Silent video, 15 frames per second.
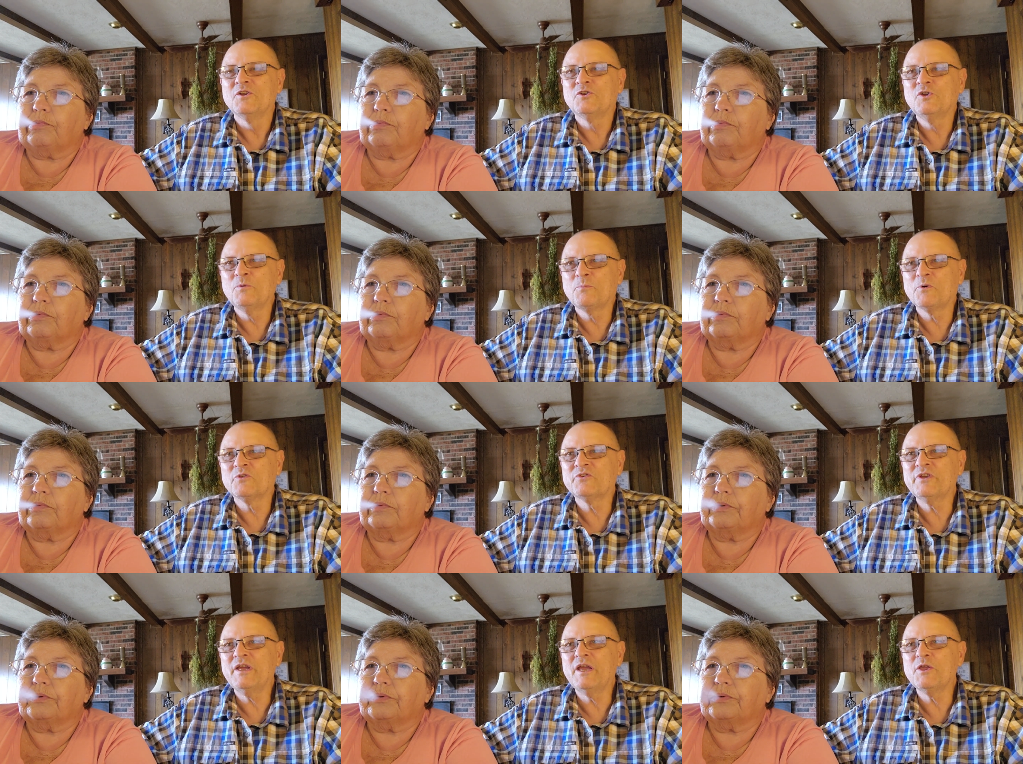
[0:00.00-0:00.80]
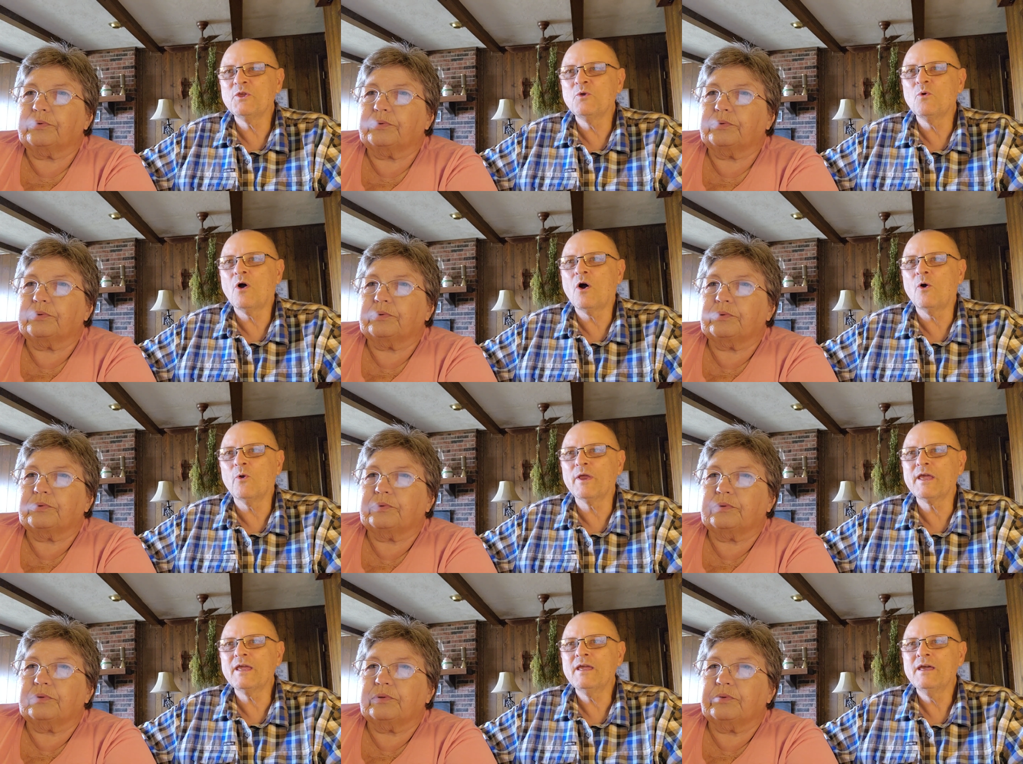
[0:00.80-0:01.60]
Speaker 1: to present you
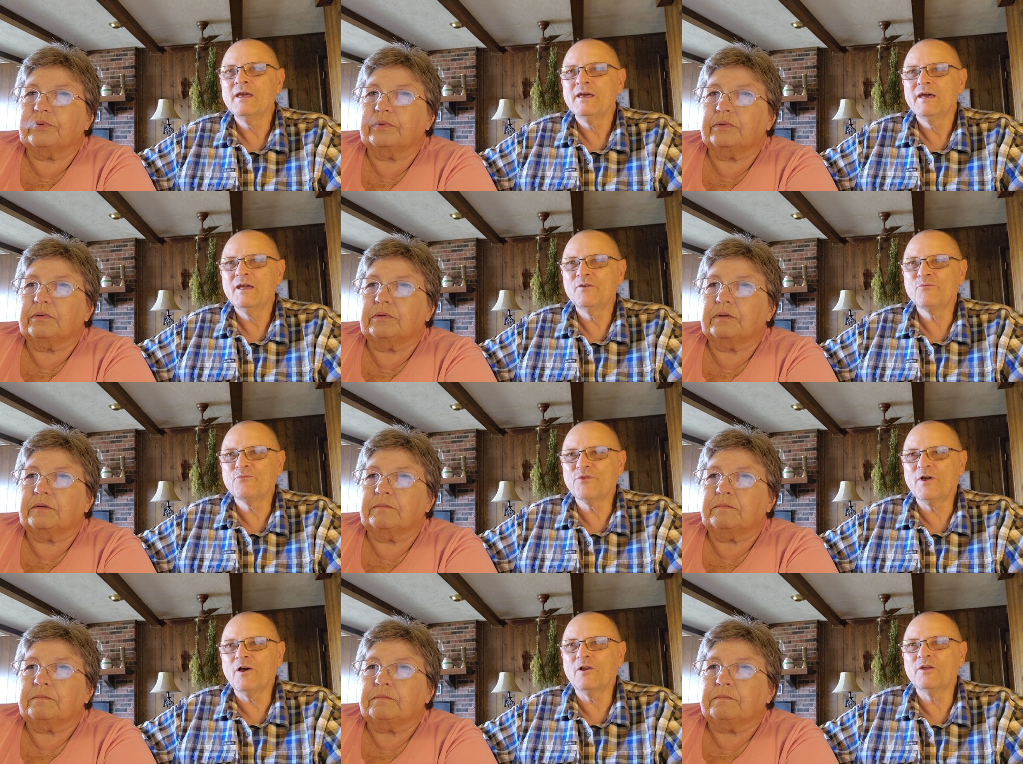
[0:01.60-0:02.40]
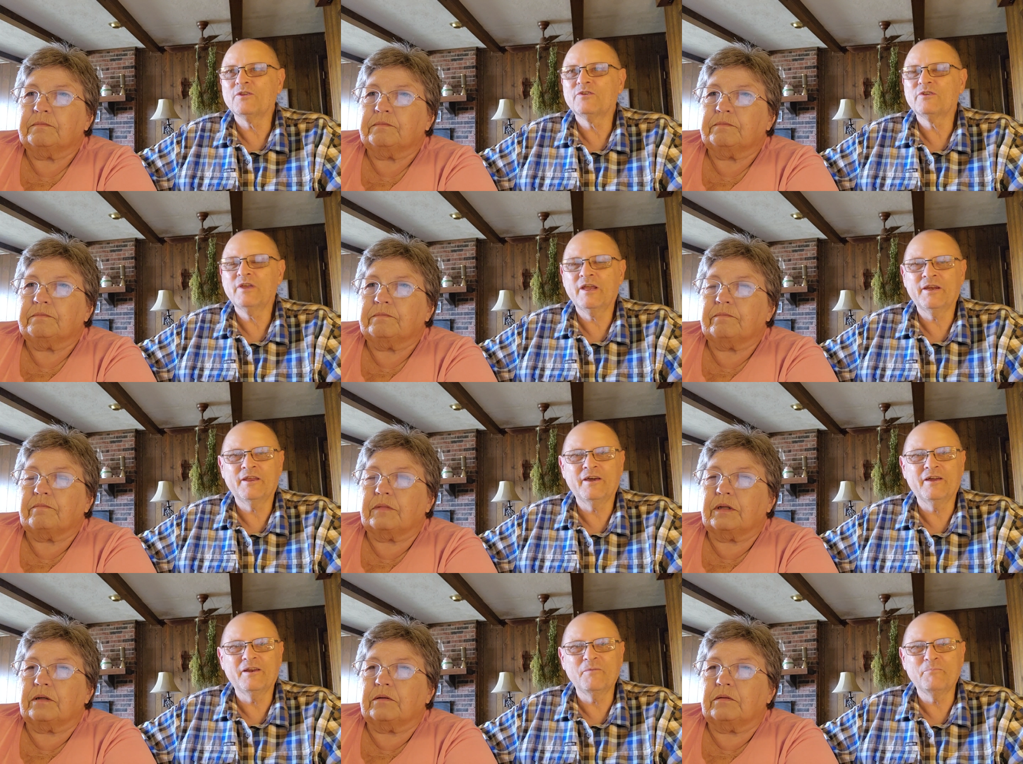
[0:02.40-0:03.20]
holy and flawless and
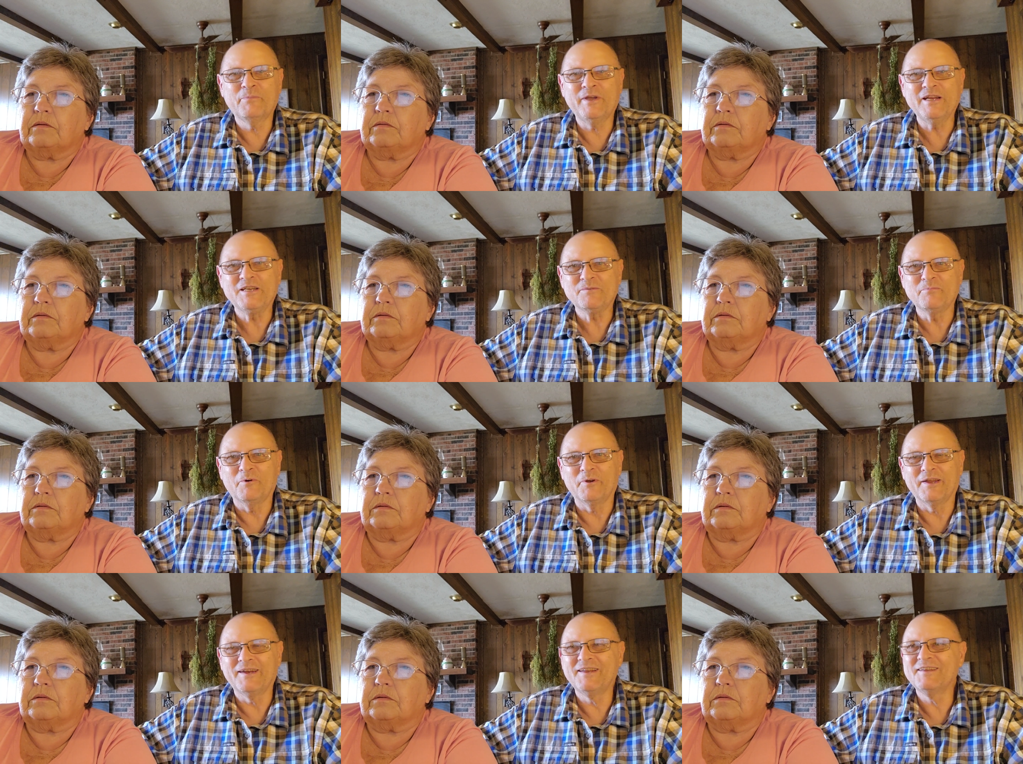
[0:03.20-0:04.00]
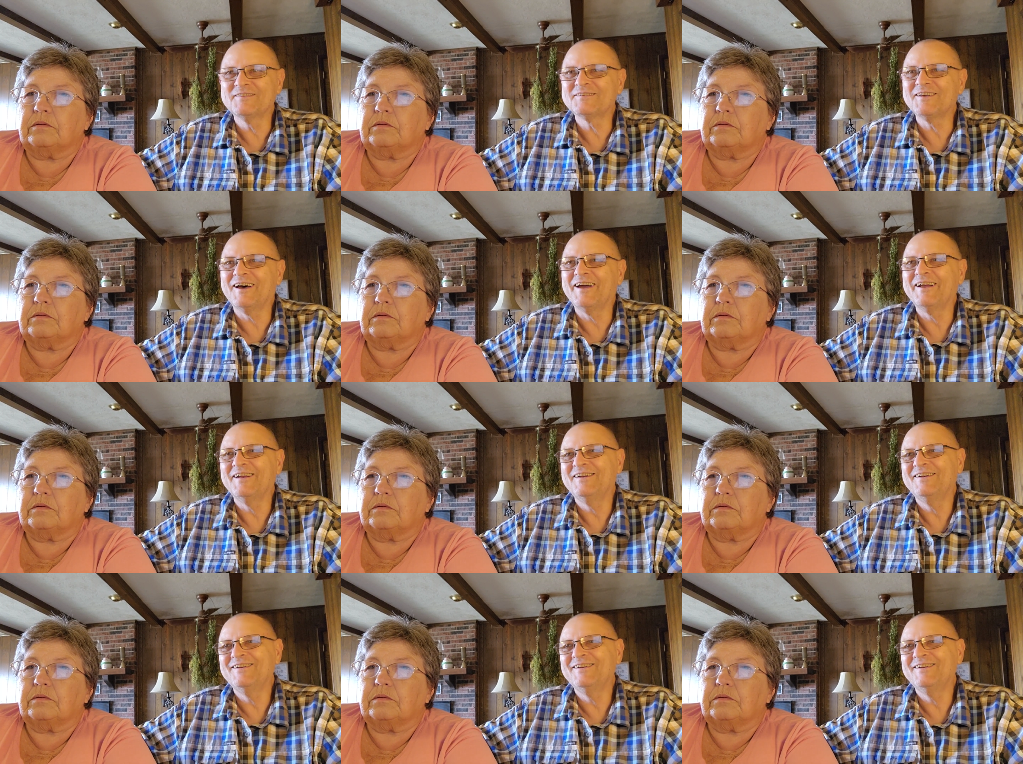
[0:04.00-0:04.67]
unimpeachable in his sight.